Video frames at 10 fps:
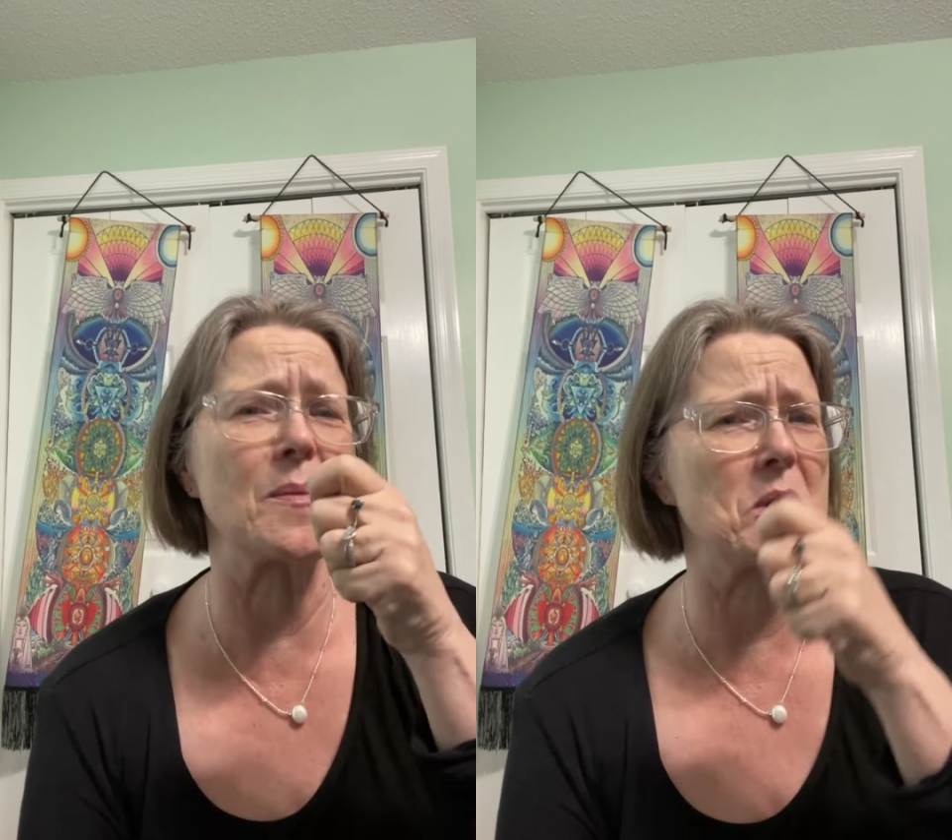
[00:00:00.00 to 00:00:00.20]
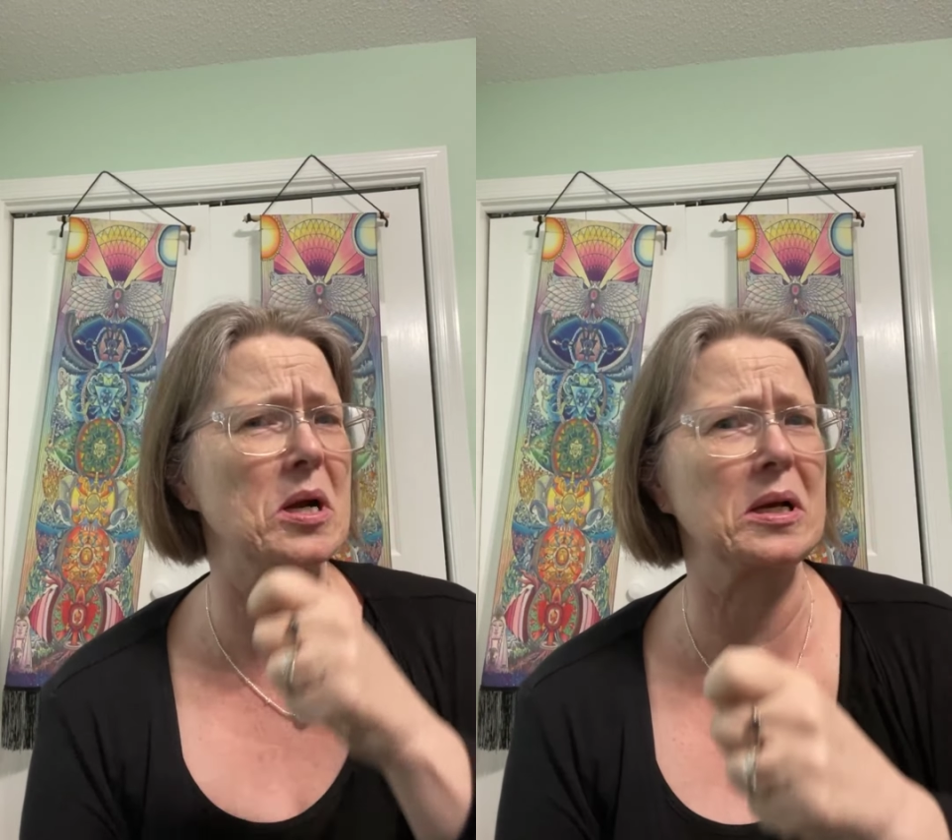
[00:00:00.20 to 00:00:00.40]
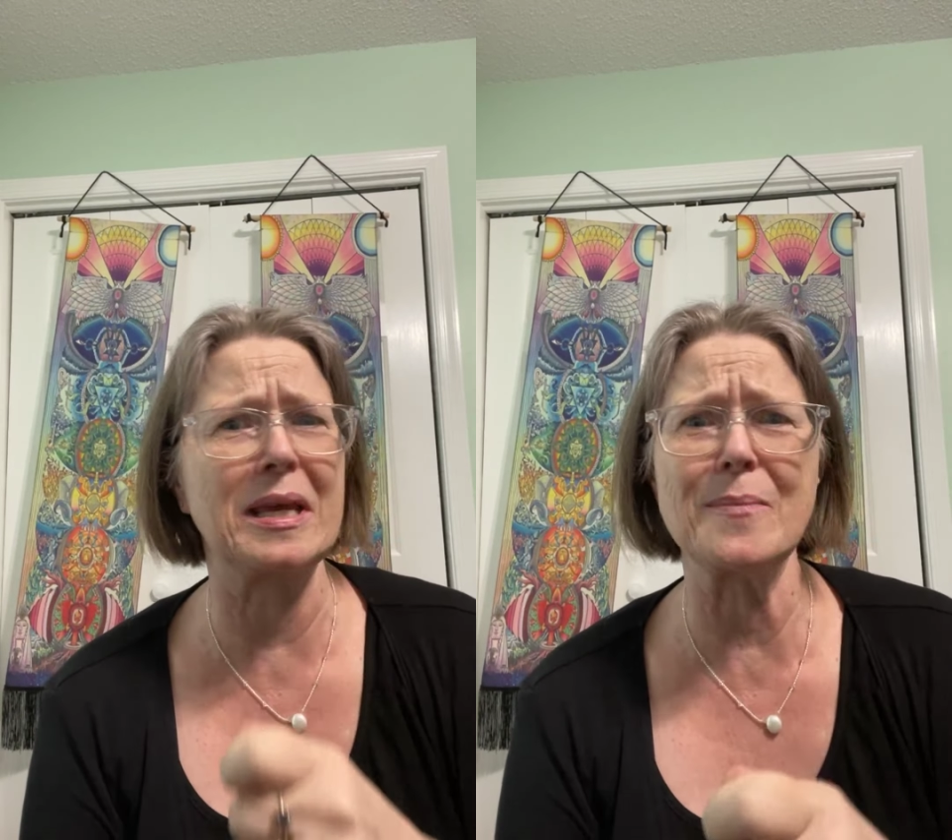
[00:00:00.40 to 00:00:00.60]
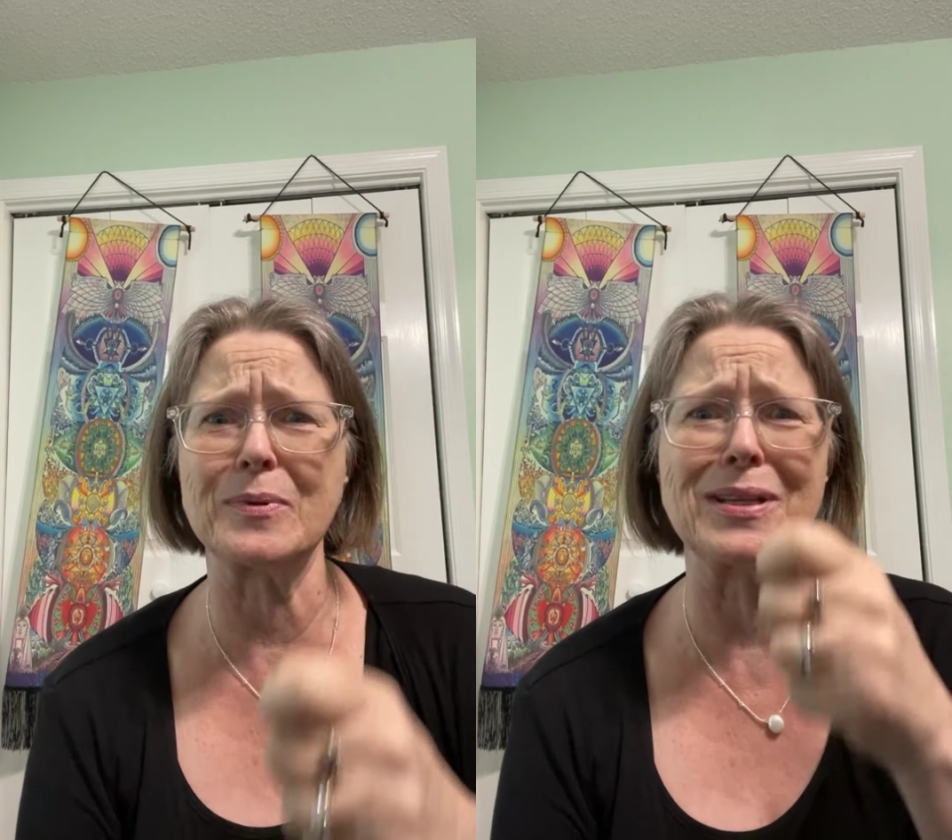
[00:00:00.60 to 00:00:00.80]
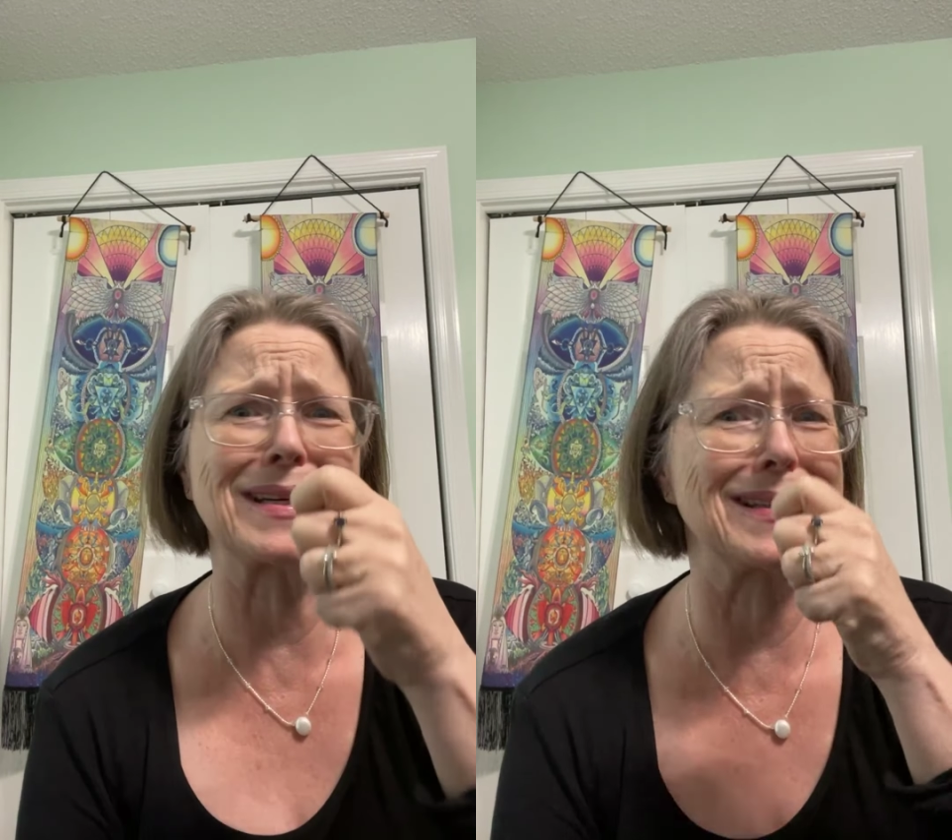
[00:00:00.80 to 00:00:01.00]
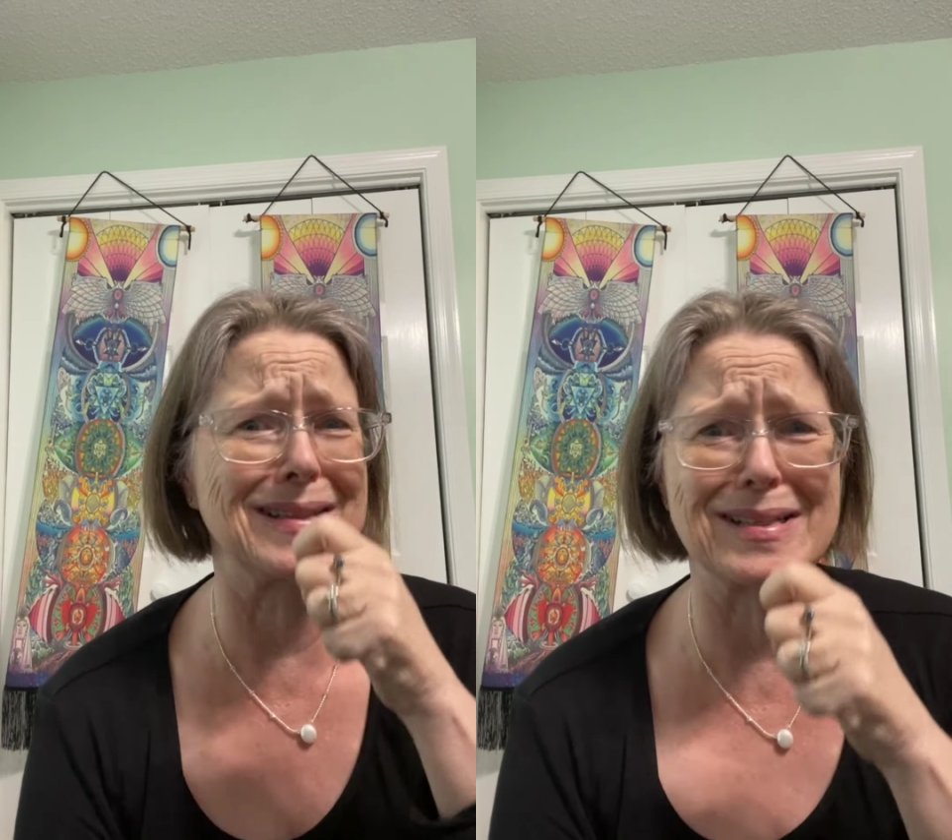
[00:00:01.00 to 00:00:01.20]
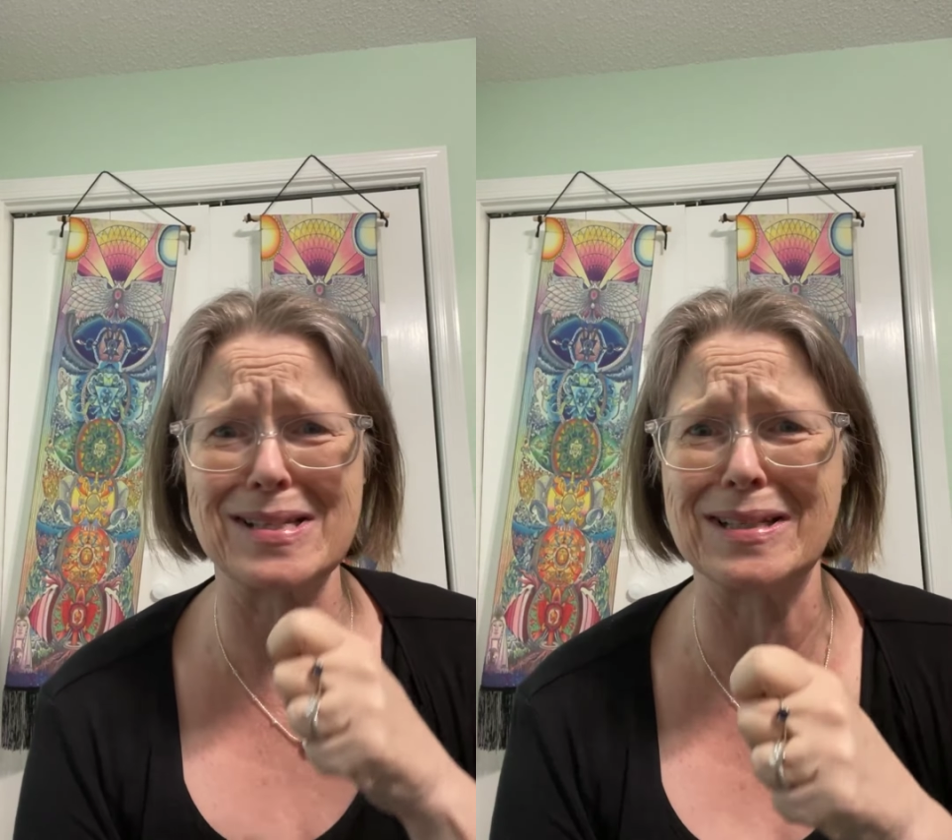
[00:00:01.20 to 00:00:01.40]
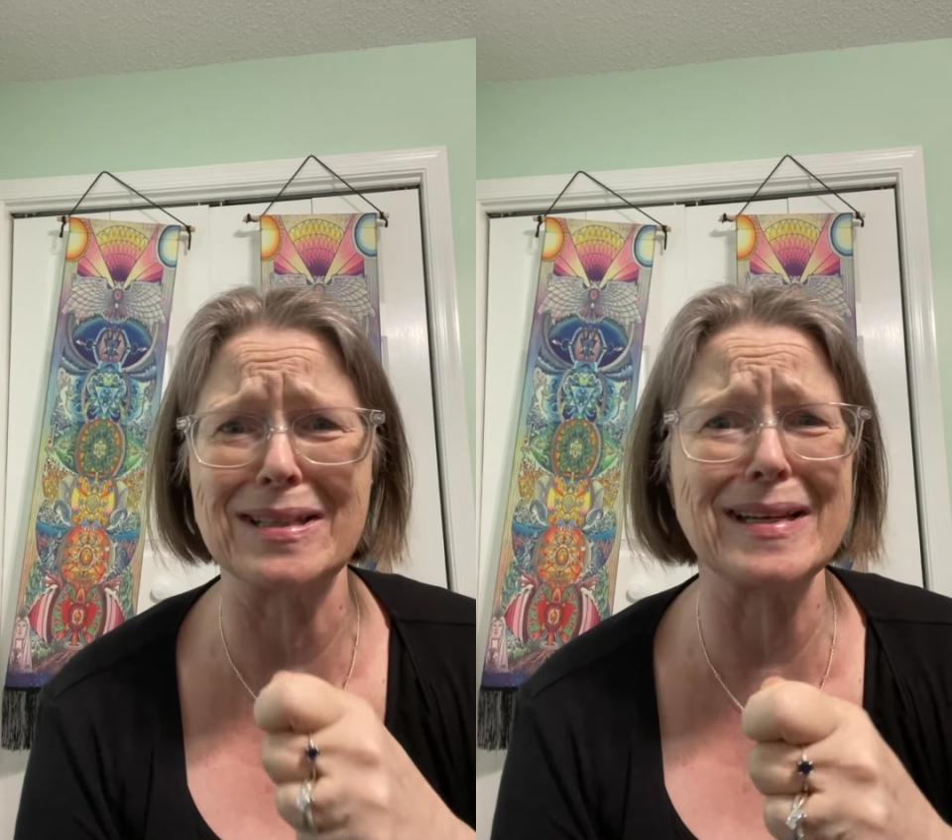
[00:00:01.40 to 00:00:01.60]
I'm gonna keep licking
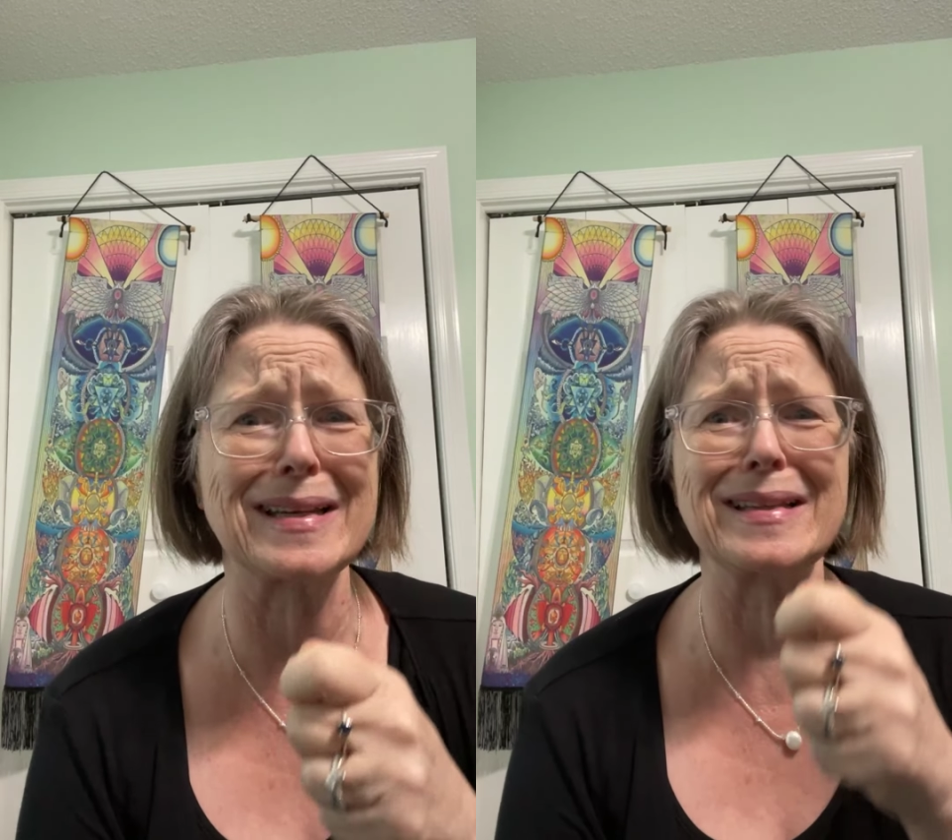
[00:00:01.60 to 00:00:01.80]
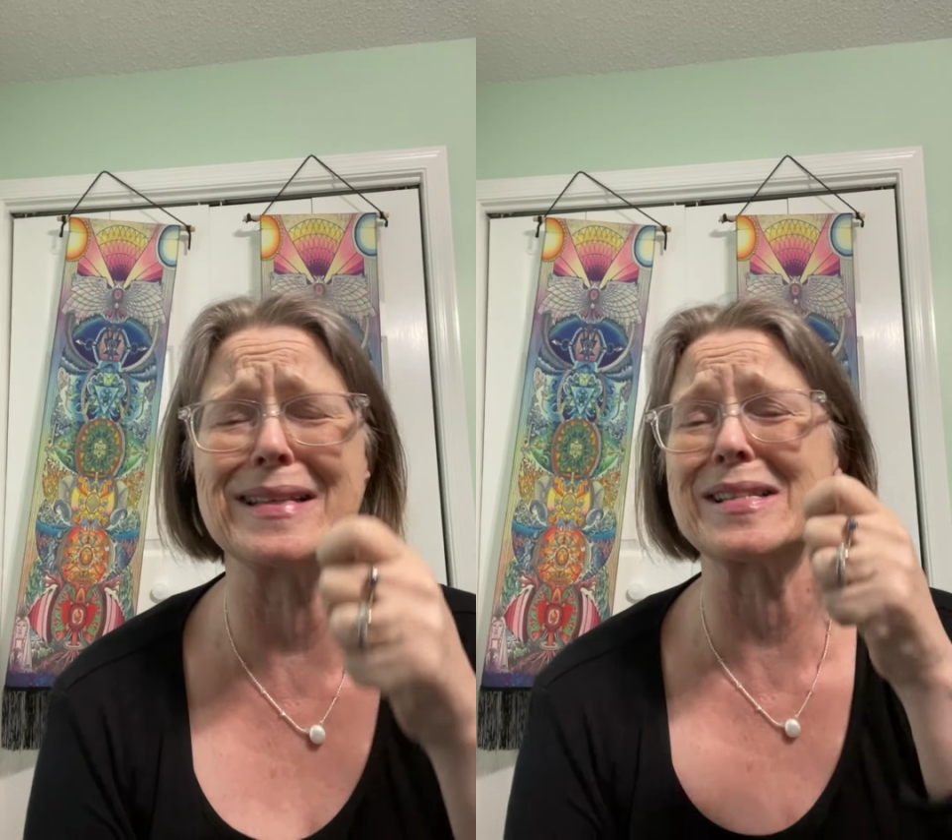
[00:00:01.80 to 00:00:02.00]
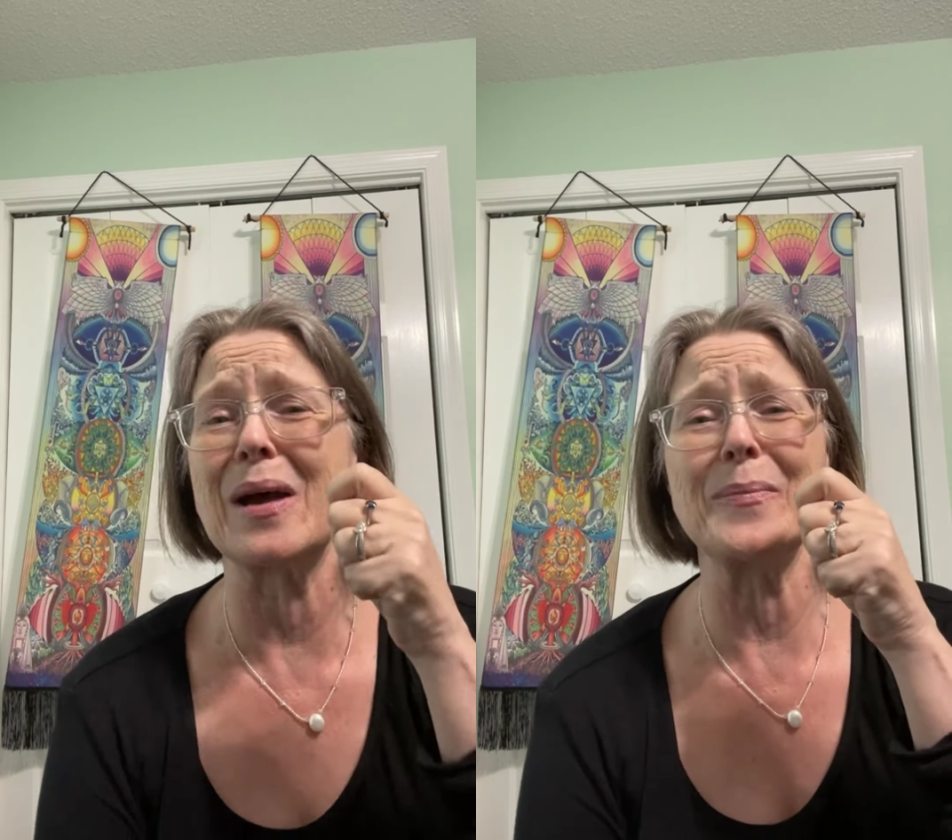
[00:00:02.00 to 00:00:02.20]
this and licking this.